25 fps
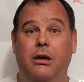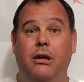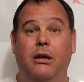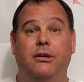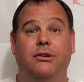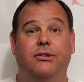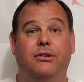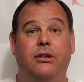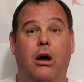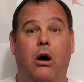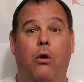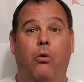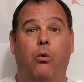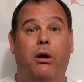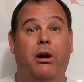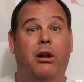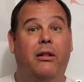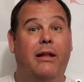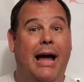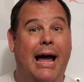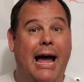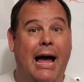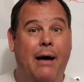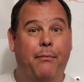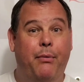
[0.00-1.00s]
So what will
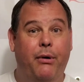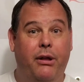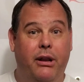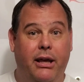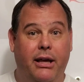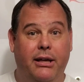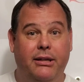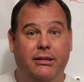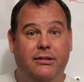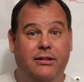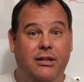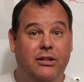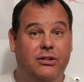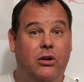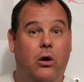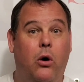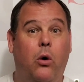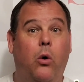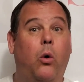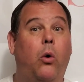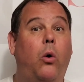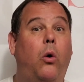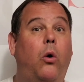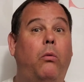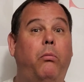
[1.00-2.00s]
happen is this
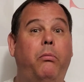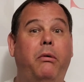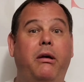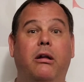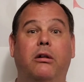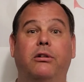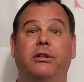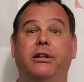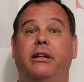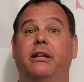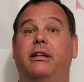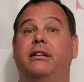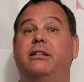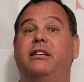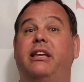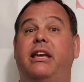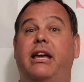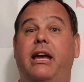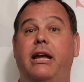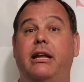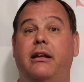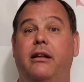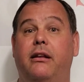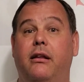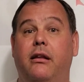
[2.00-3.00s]
whole building is
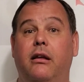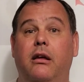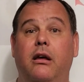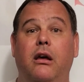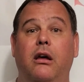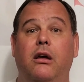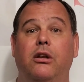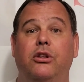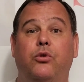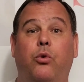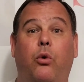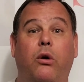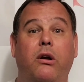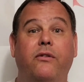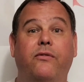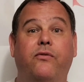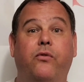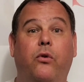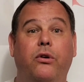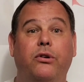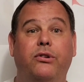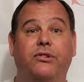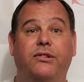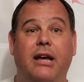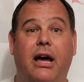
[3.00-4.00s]
heated
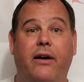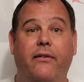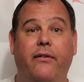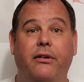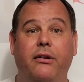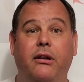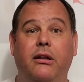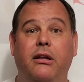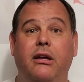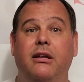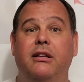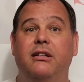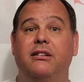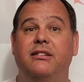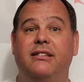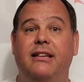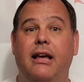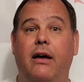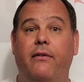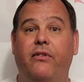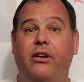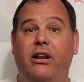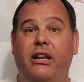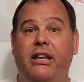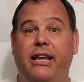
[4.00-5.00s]
24/7,
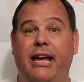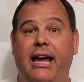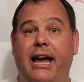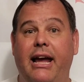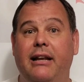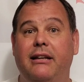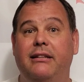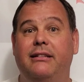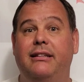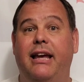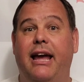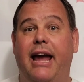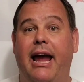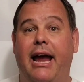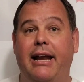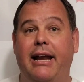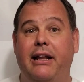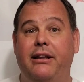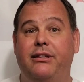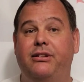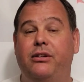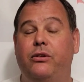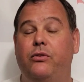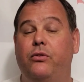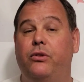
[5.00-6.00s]
78 to
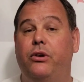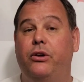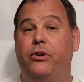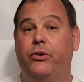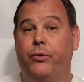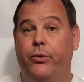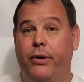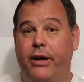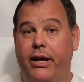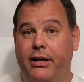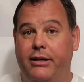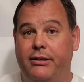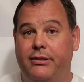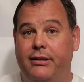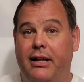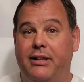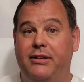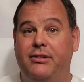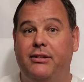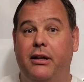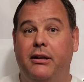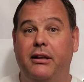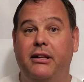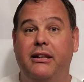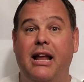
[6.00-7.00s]
82 degrees.
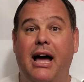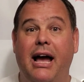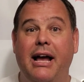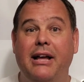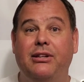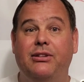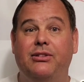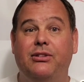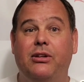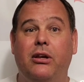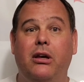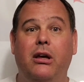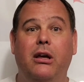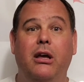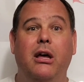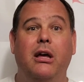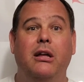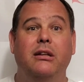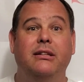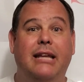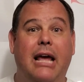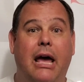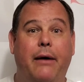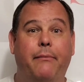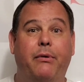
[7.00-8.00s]
That's a nice
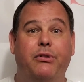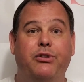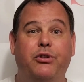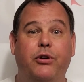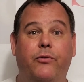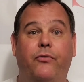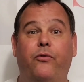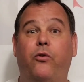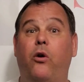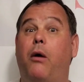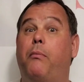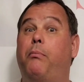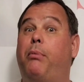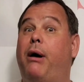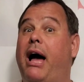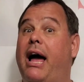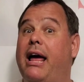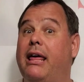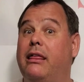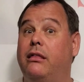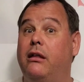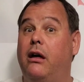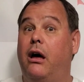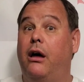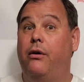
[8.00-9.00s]
temperature for a
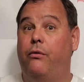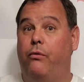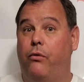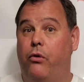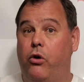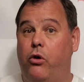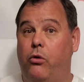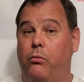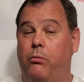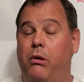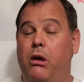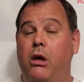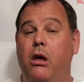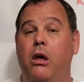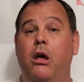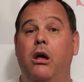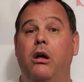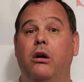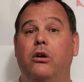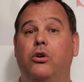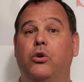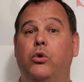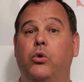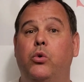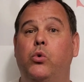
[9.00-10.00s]
python room,
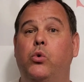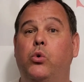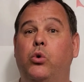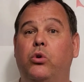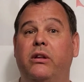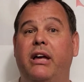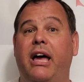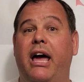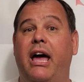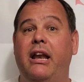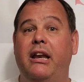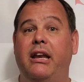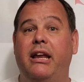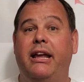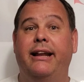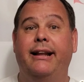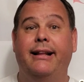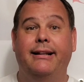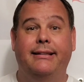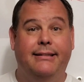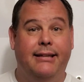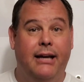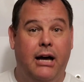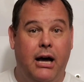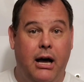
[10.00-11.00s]
cool end in
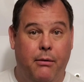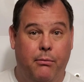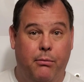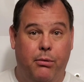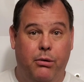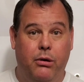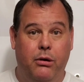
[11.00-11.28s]
a tub.